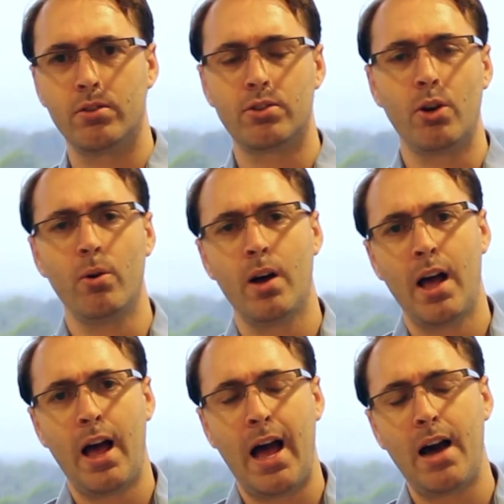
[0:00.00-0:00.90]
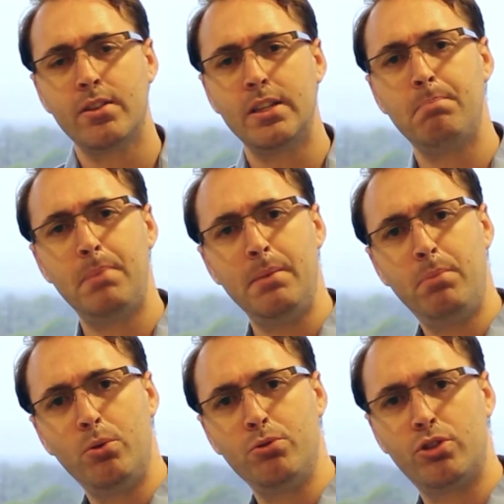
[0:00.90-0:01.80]
So how did
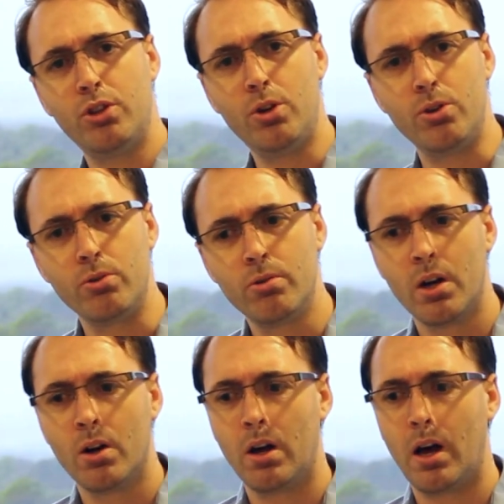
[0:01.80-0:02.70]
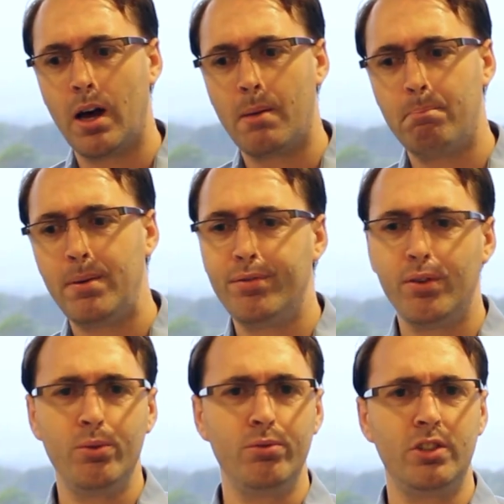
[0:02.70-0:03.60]
people do
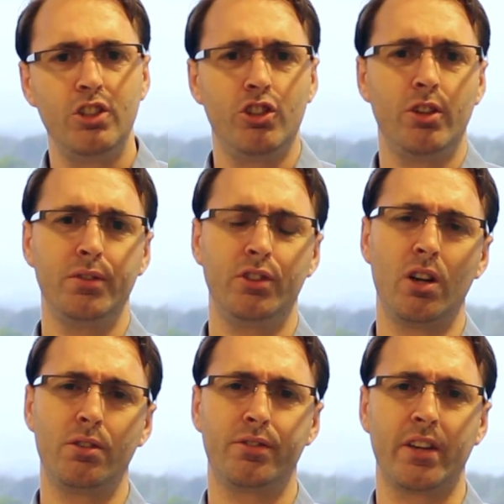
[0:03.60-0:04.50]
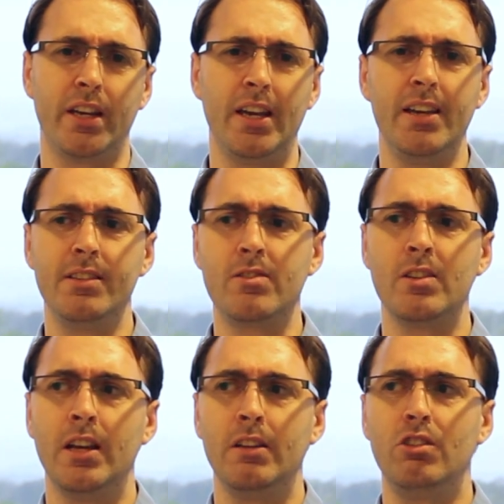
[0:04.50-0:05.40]
before digital photography?
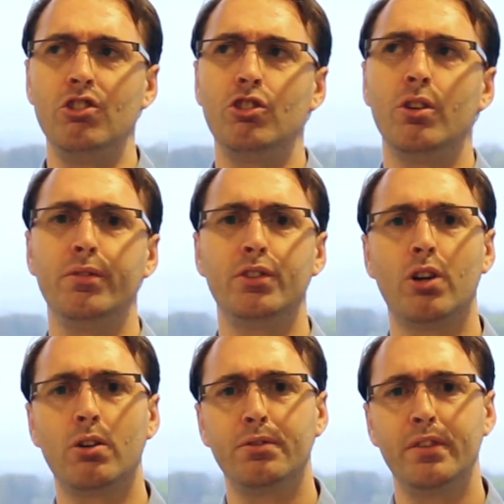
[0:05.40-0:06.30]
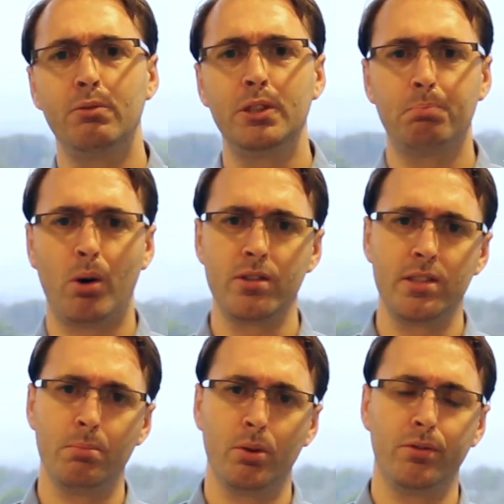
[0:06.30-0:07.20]
Is digital photography
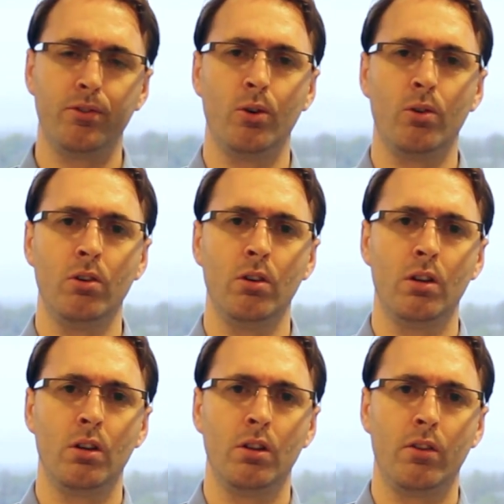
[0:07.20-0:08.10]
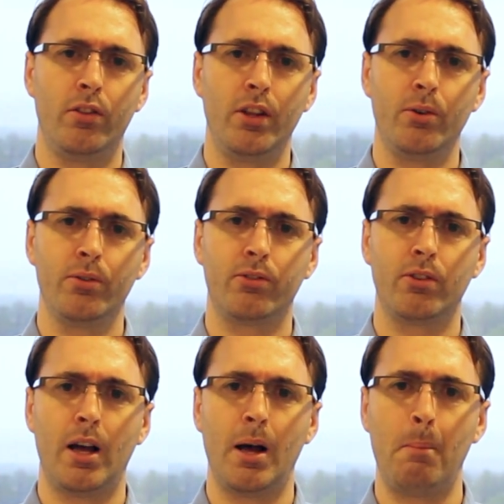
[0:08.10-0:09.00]
responsible for
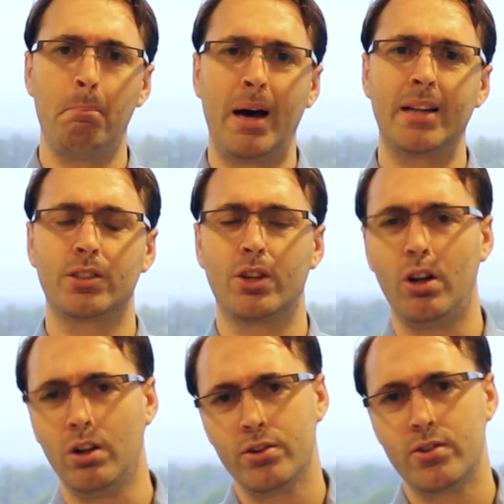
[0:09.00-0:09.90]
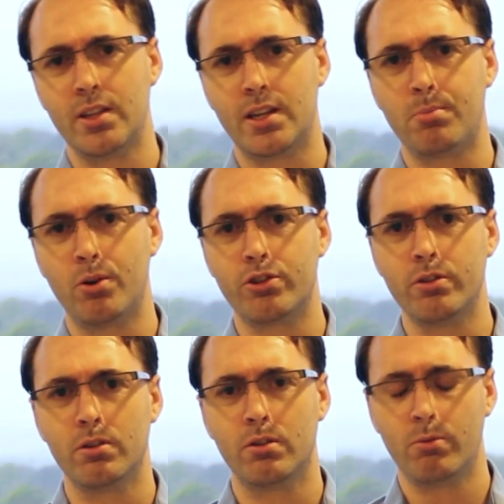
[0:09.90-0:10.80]
those bad colors in
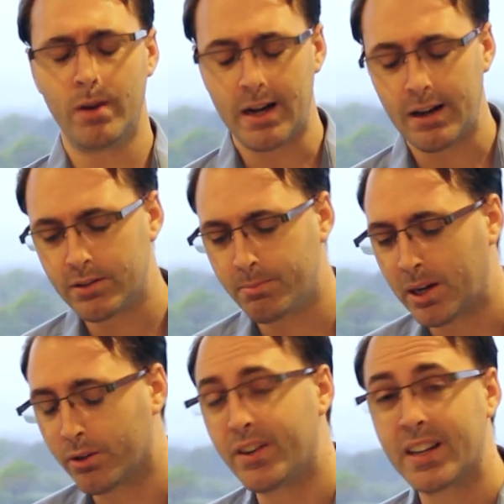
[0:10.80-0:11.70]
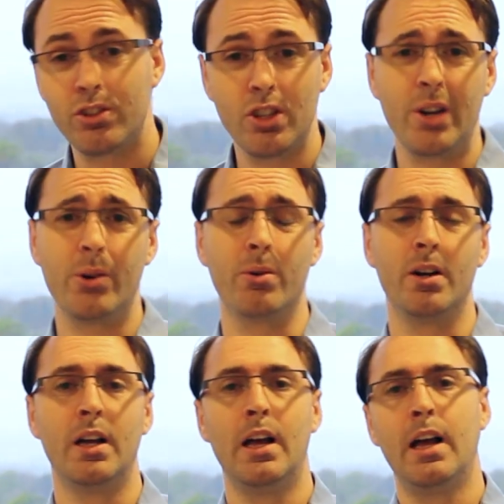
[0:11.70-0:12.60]
exposure? Well, as a matter of fact, no.